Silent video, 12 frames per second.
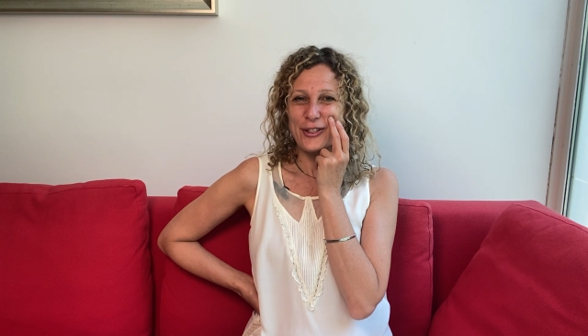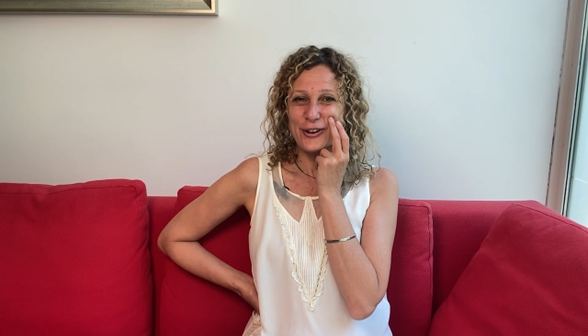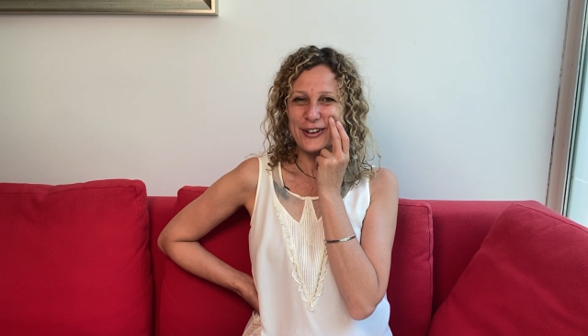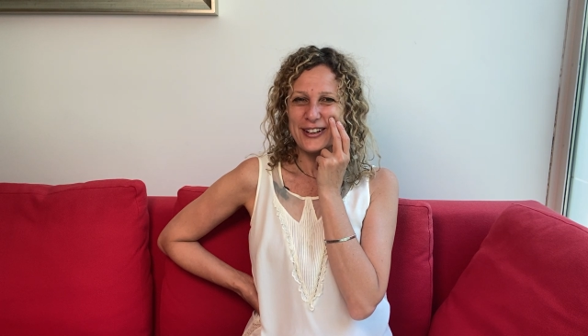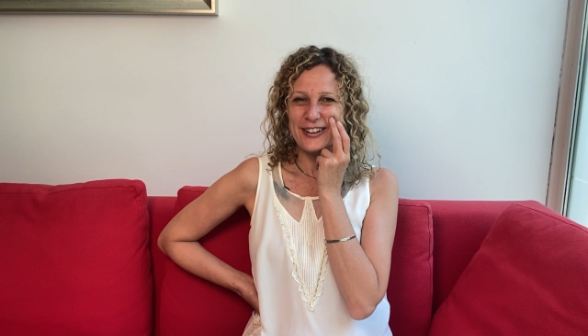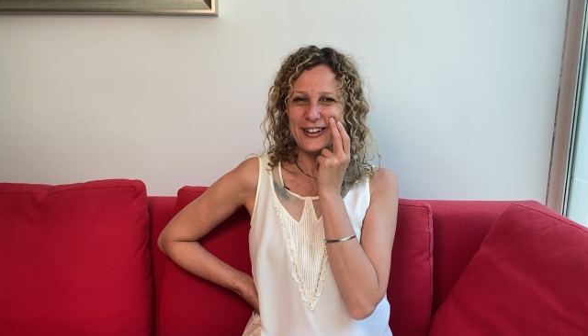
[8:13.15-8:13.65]

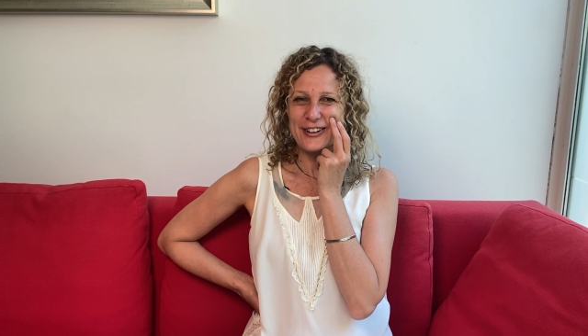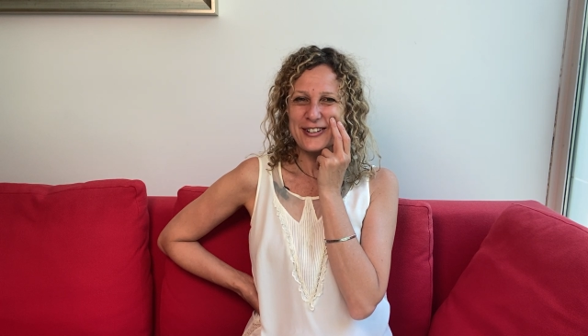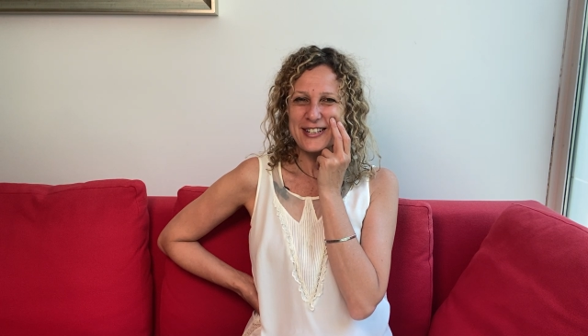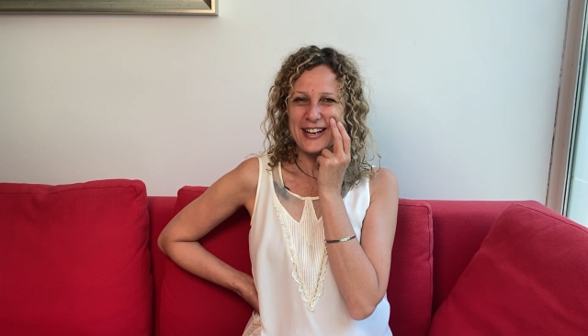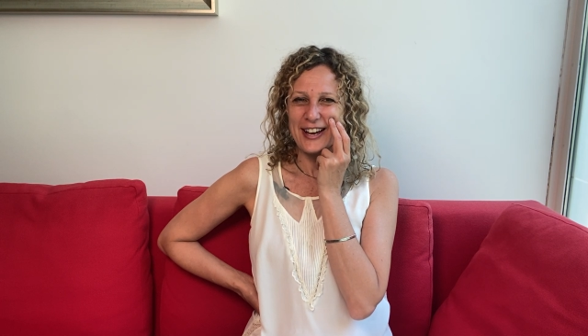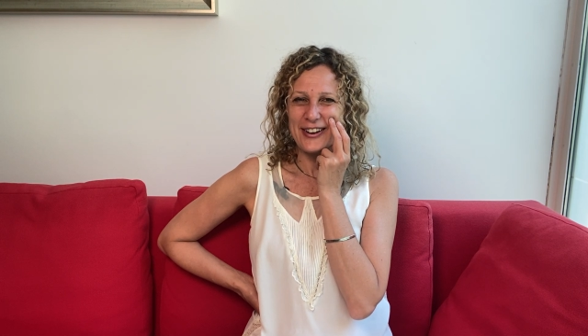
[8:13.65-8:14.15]
thirty
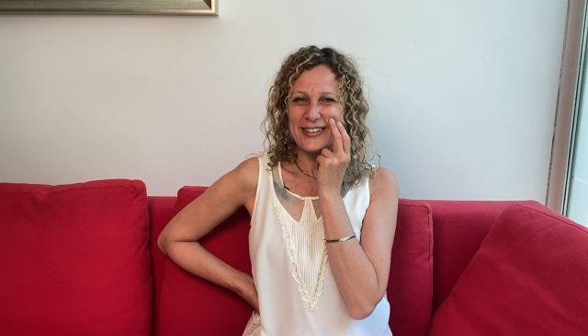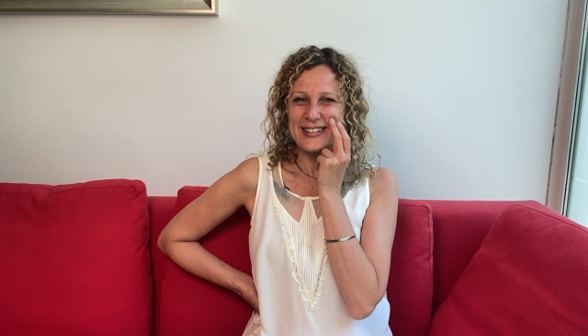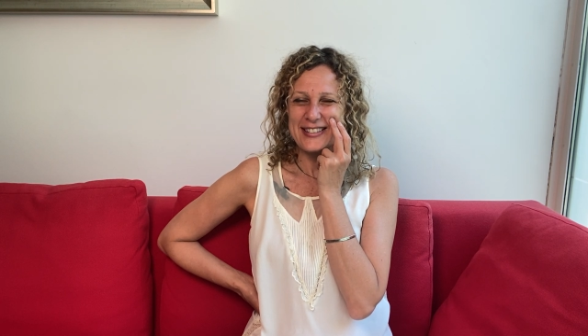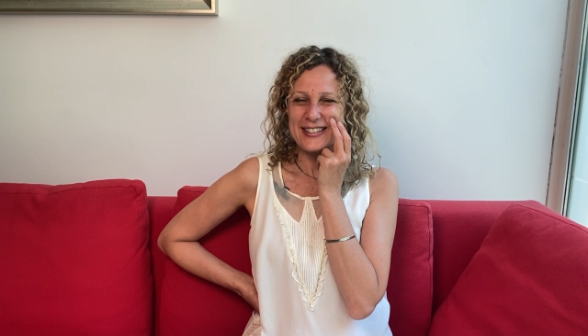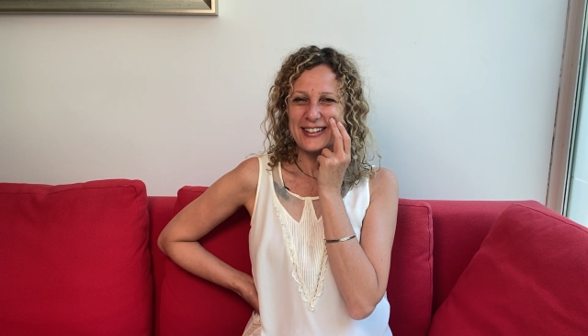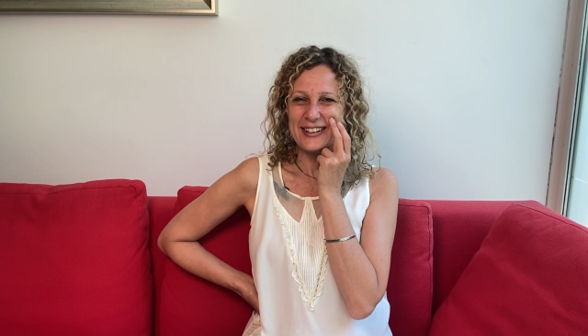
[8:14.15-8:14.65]
years now and
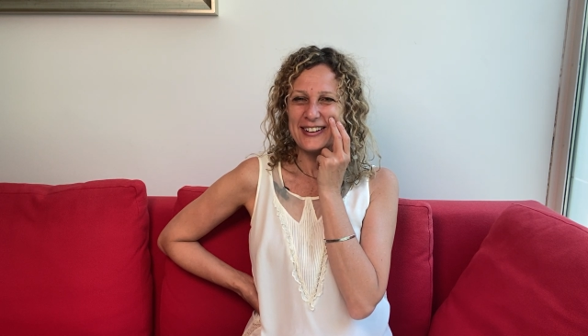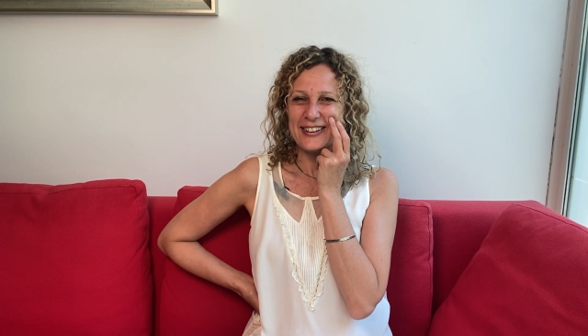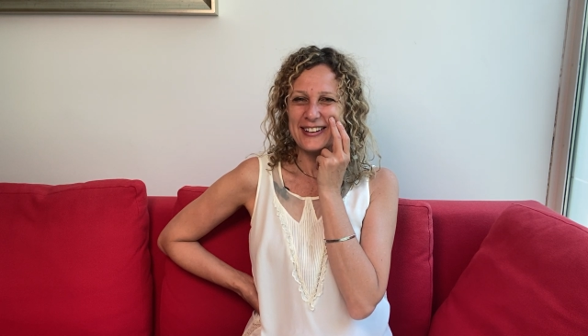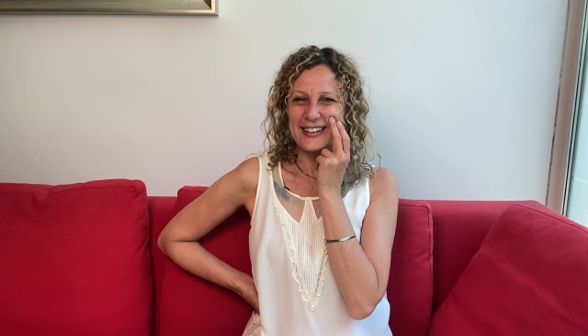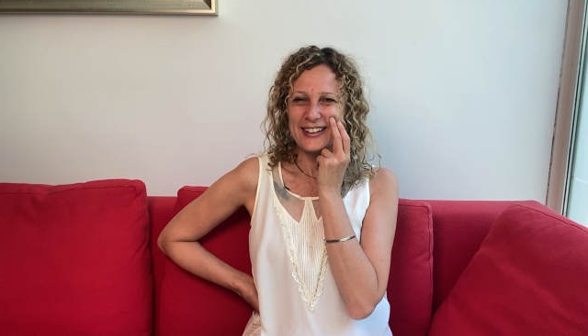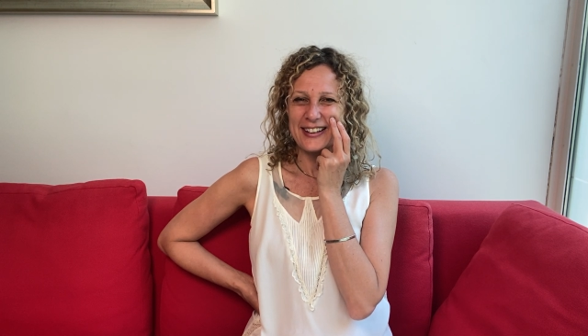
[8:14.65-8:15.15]
still
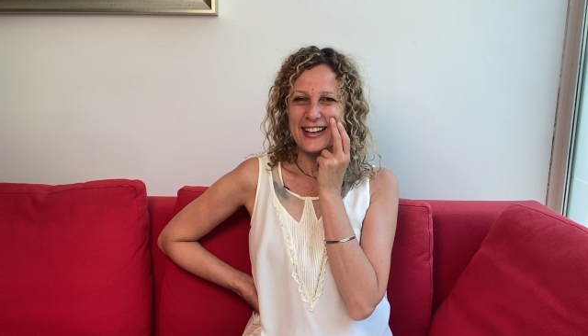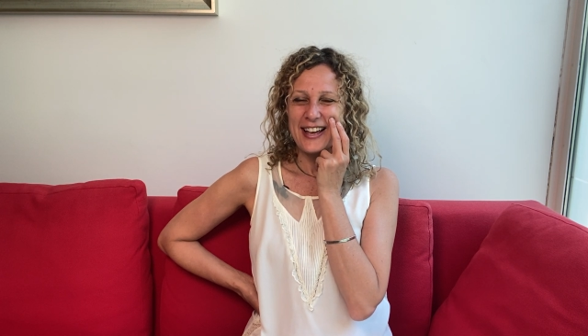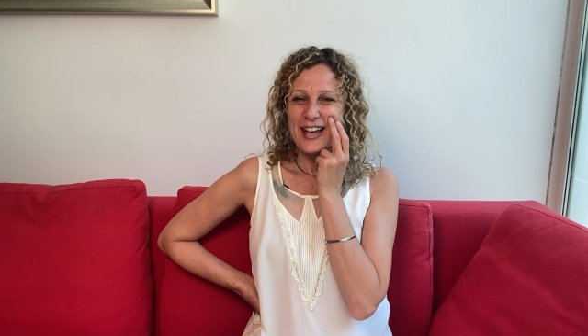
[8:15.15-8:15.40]
learning.